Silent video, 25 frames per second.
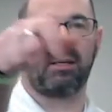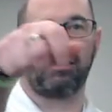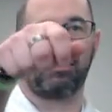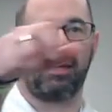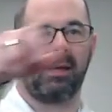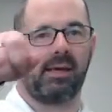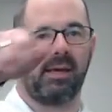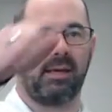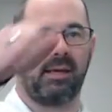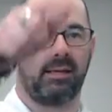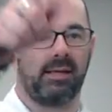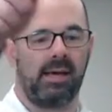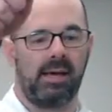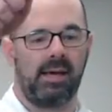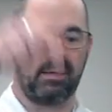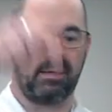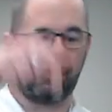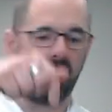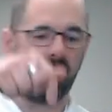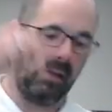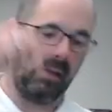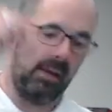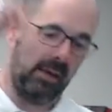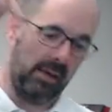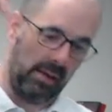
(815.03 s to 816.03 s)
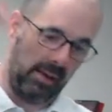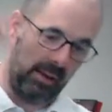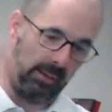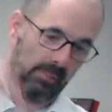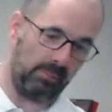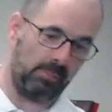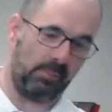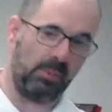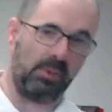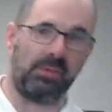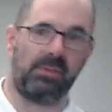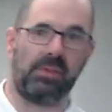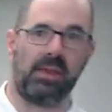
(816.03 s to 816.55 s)
they can get and
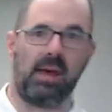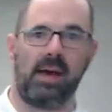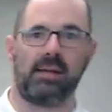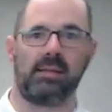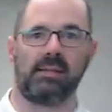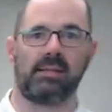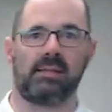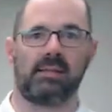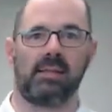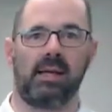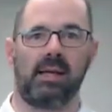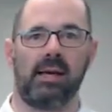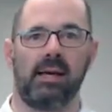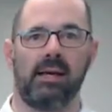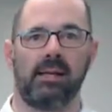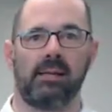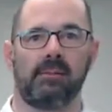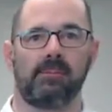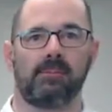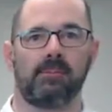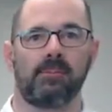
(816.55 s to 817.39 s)
put that inside.